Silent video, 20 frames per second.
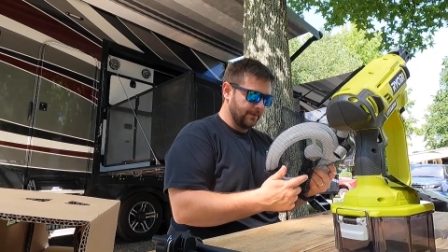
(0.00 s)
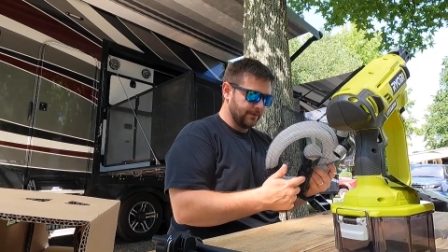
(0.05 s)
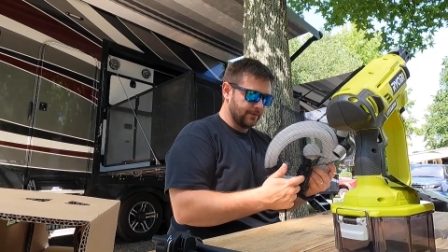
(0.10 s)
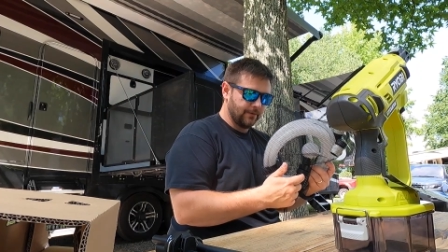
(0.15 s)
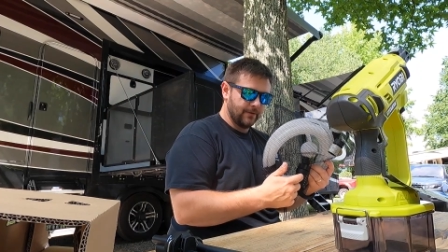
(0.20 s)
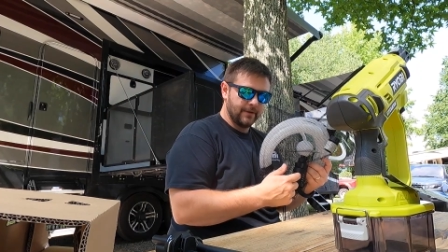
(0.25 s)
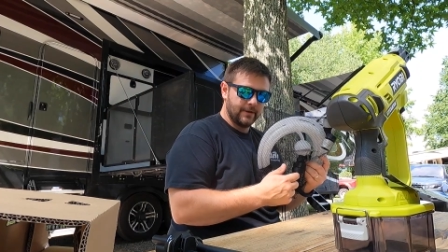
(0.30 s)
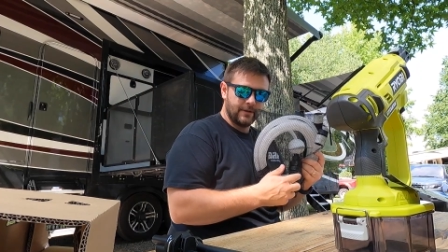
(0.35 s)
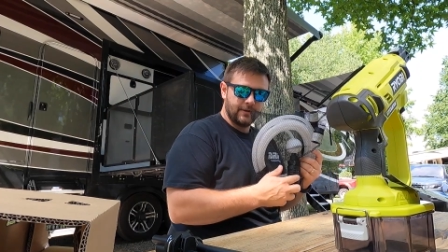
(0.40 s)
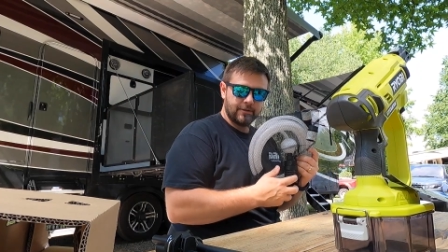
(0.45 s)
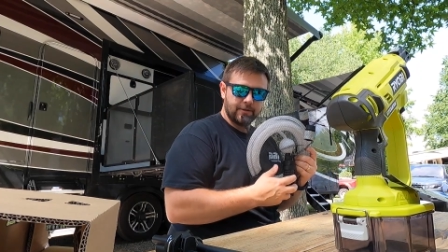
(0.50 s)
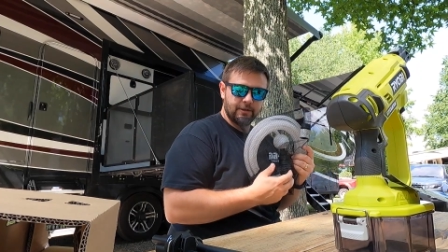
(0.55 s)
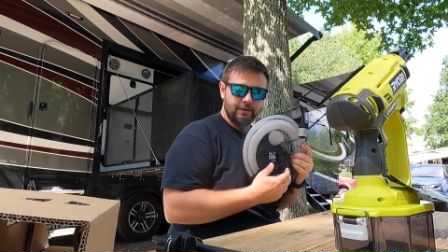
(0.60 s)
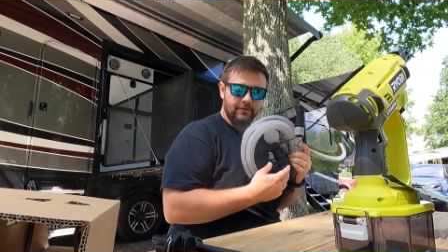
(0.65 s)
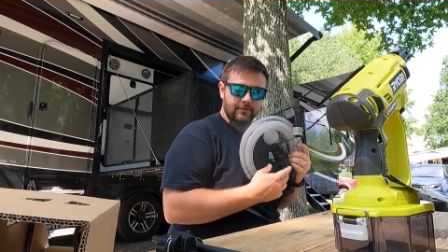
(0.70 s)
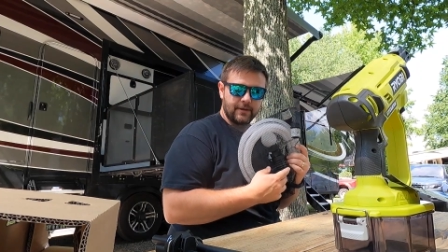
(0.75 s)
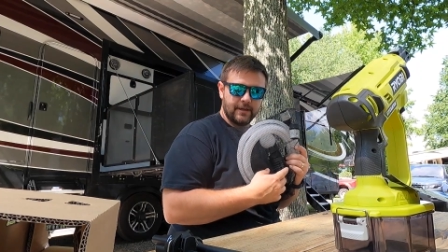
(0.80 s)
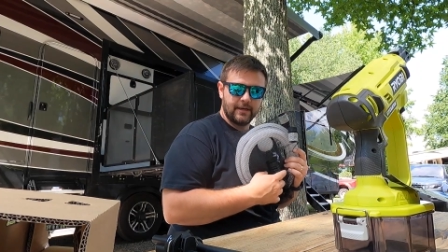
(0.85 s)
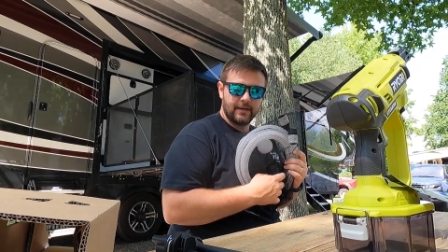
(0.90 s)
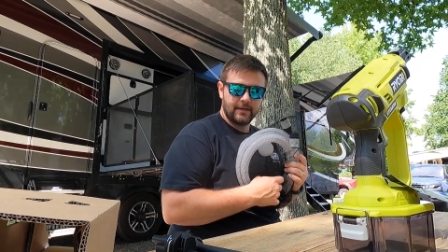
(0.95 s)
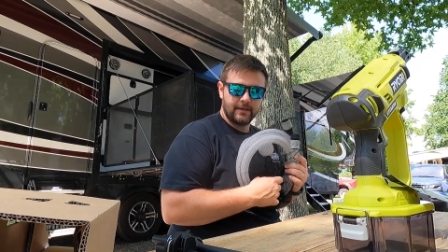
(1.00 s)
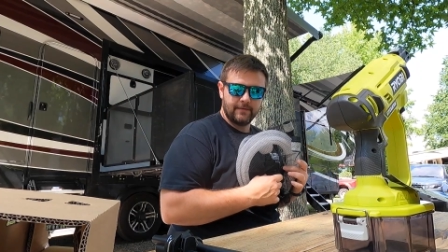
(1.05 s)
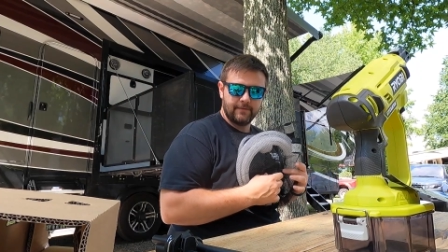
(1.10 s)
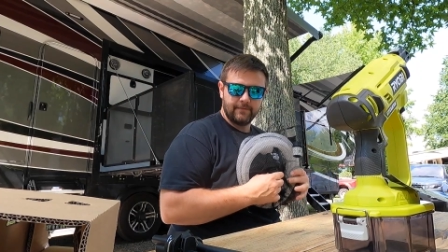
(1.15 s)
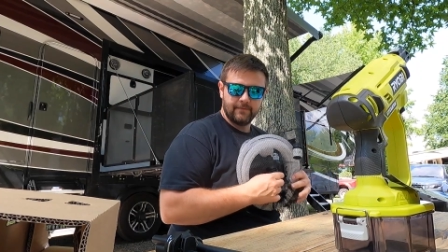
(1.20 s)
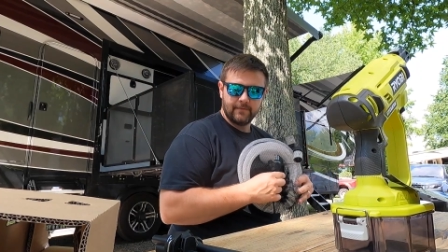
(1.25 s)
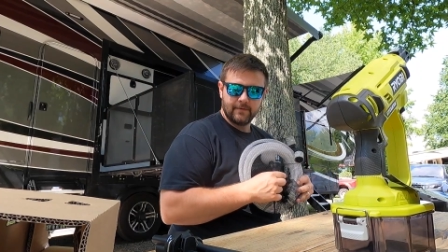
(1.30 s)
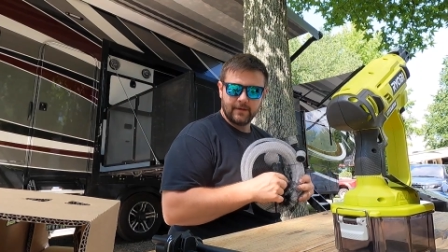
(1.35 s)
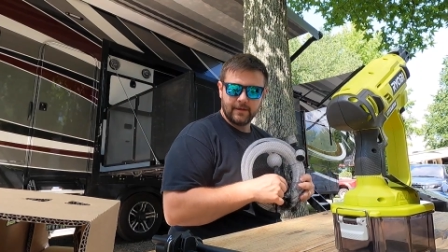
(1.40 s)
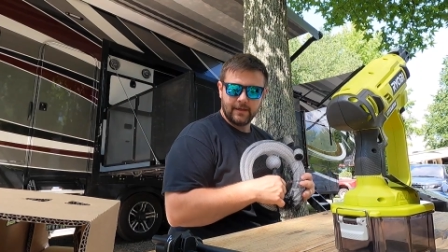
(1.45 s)
filter on here so you don't get any
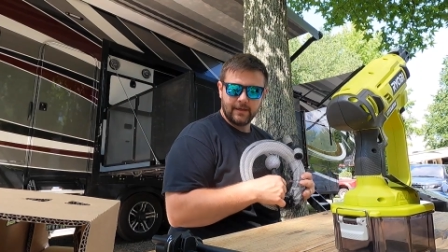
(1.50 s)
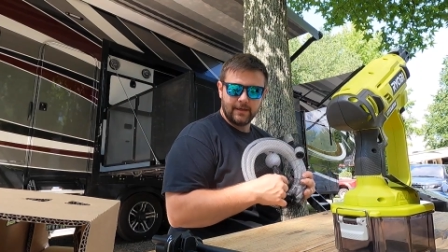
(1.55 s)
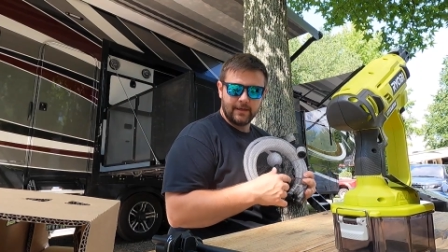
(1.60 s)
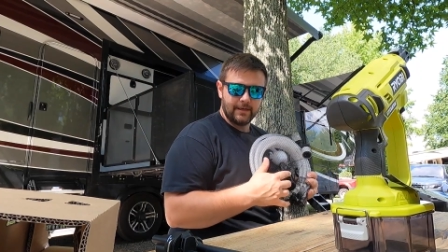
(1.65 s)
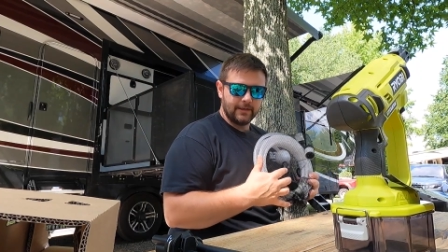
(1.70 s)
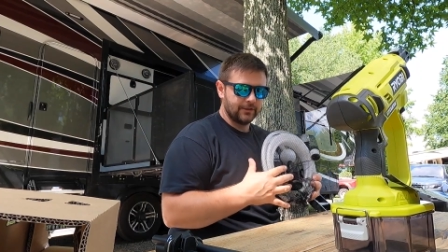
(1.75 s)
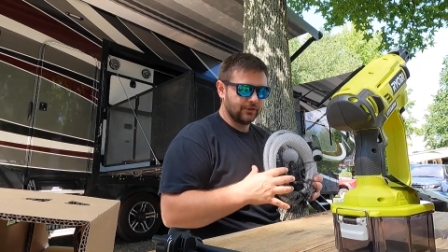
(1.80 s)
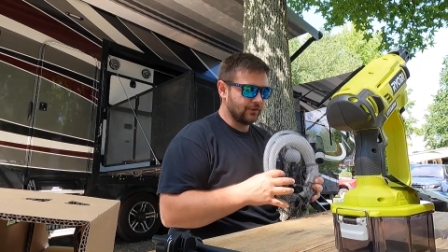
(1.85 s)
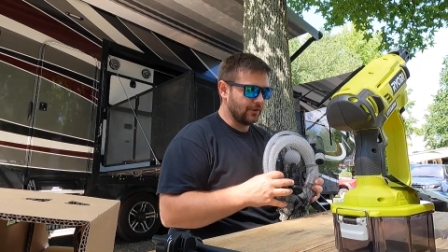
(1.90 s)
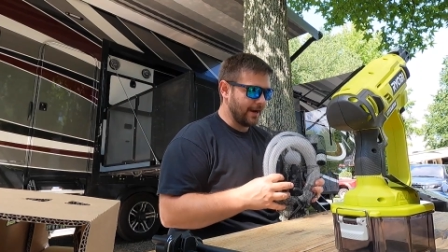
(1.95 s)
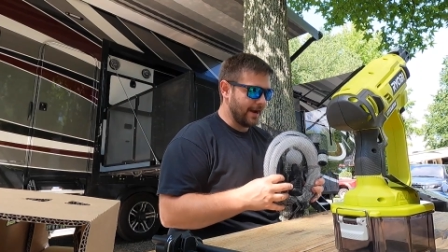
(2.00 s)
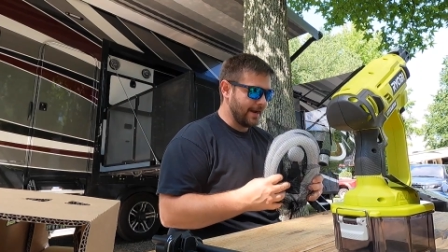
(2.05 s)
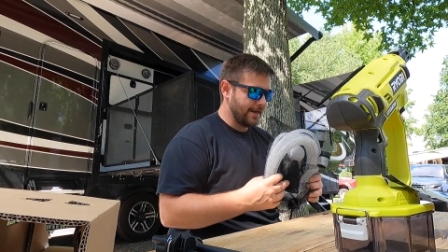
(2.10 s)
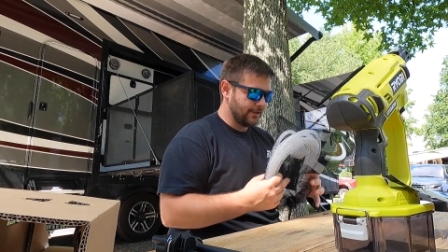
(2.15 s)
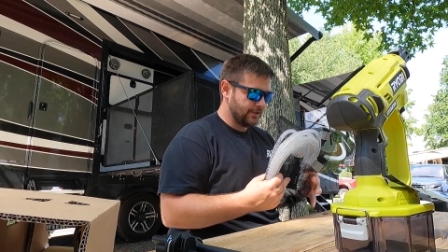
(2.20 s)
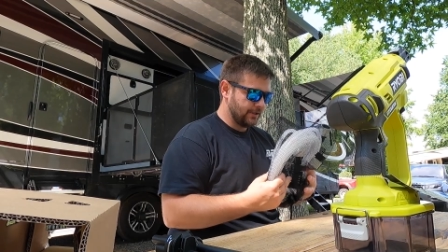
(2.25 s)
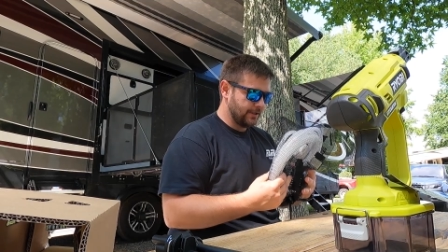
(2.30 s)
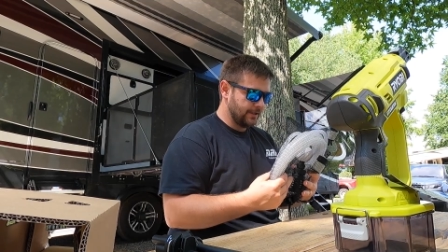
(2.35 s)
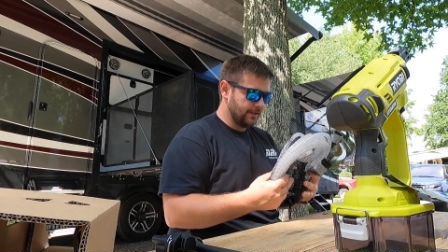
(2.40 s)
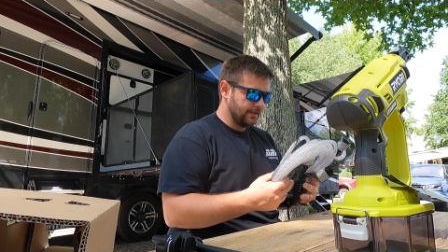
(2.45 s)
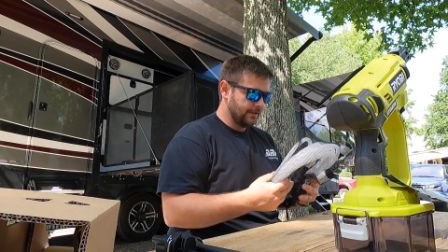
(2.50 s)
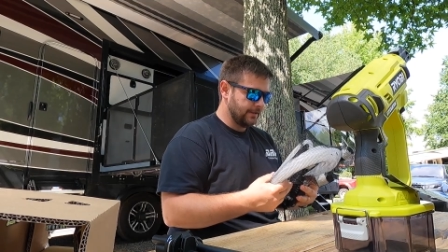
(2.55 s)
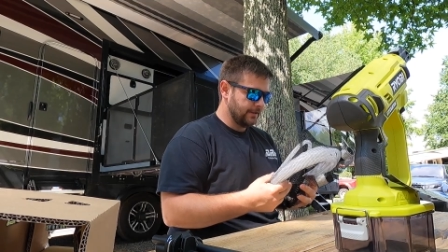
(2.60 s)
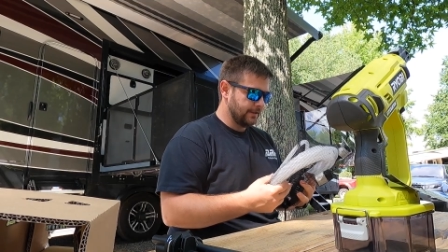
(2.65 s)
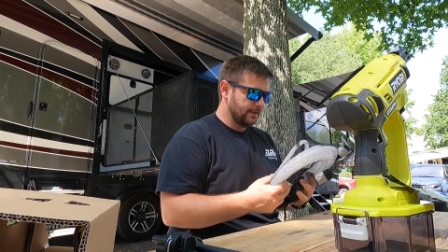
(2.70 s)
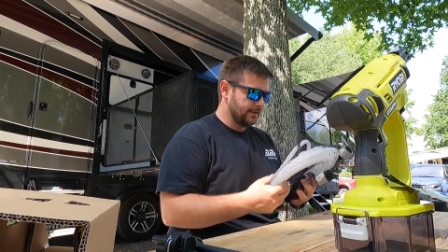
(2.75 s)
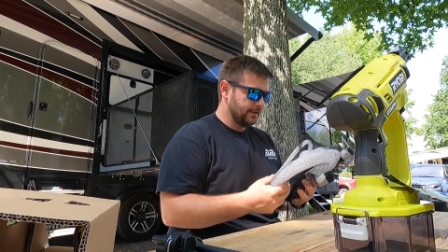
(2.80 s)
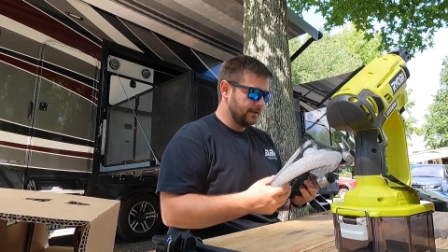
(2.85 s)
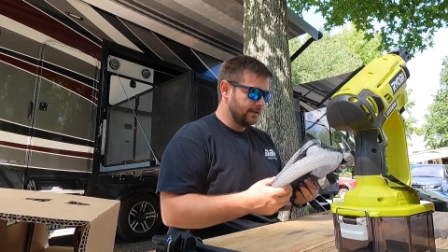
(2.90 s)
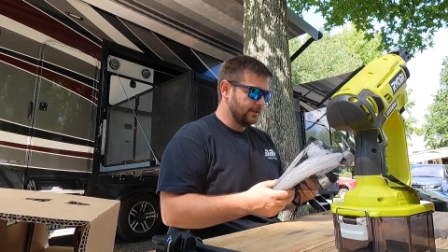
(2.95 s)
uh, trash in
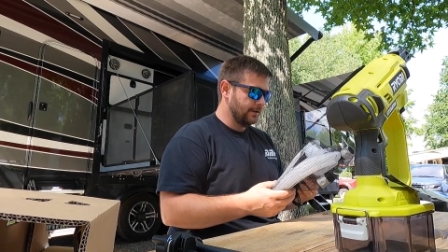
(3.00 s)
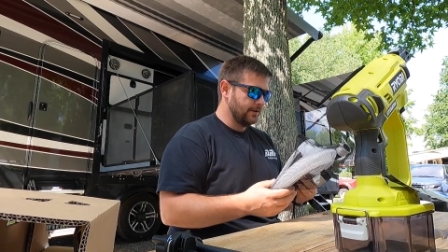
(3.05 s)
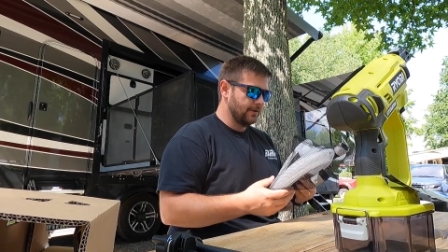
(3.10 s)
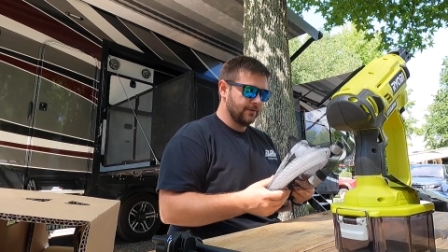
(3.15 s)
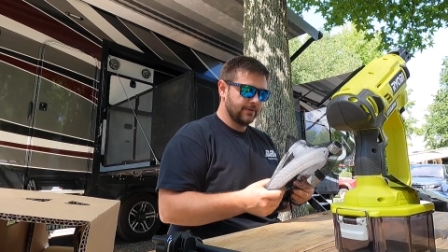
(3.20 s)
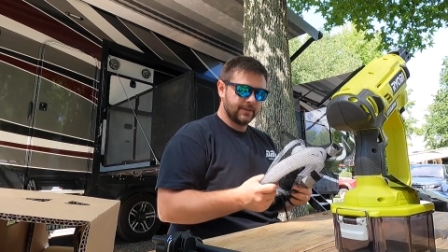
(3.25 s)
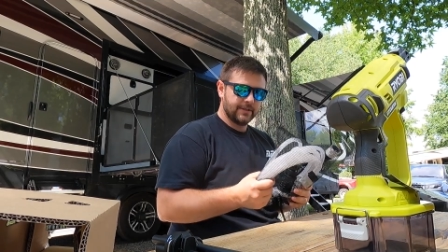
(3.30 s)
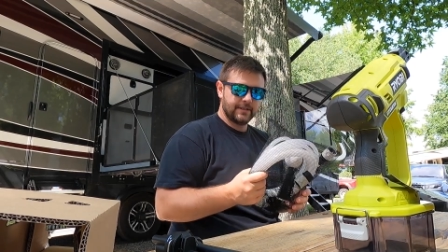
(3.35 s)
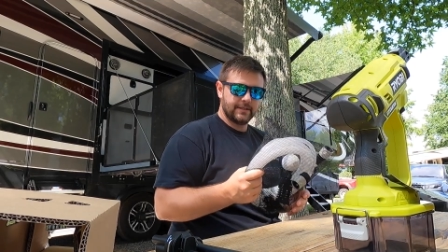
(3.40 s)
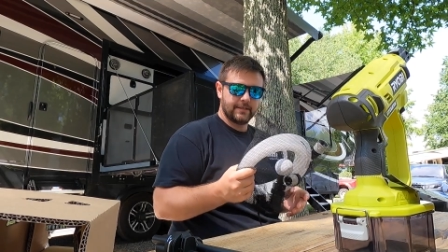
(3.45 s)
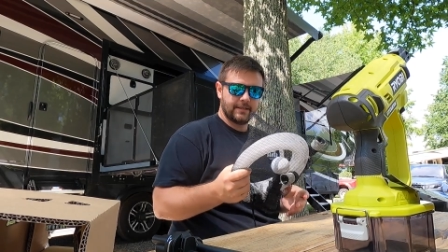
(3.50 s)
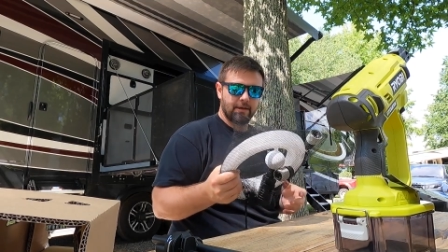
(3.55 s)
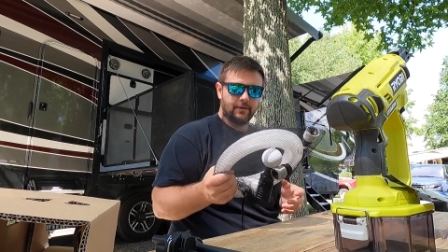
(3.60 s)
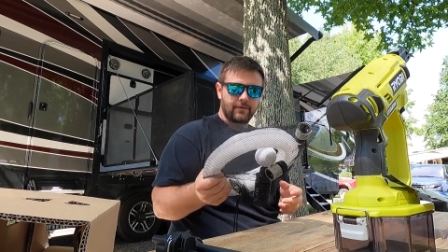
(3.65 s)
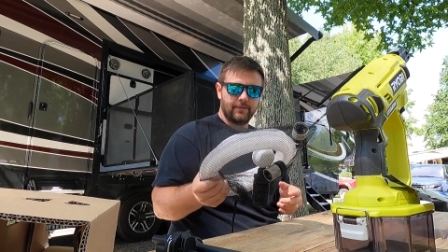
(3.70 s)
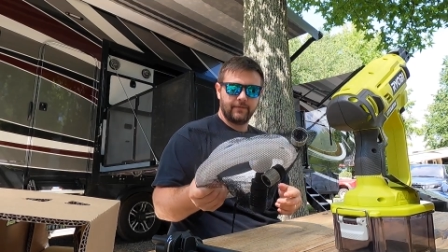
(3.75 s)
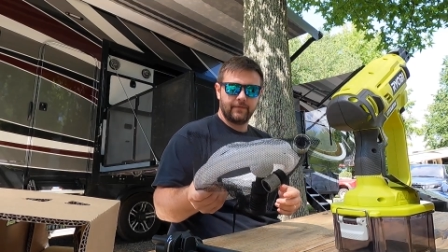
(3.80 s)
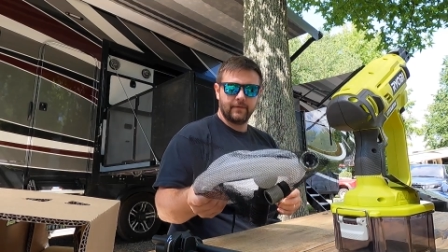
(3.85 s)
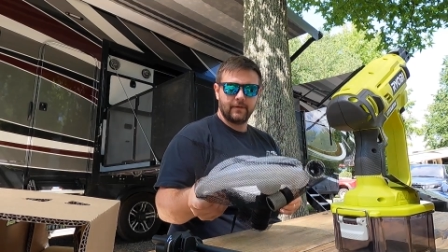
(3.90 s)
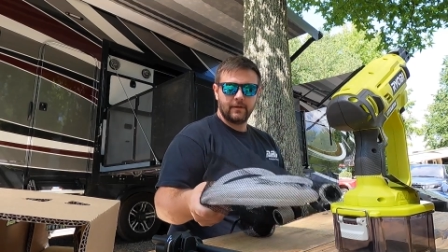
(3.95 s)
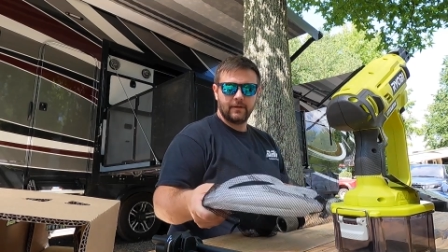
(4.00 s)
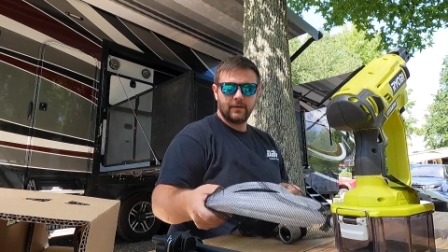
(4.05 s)
the in the hose itself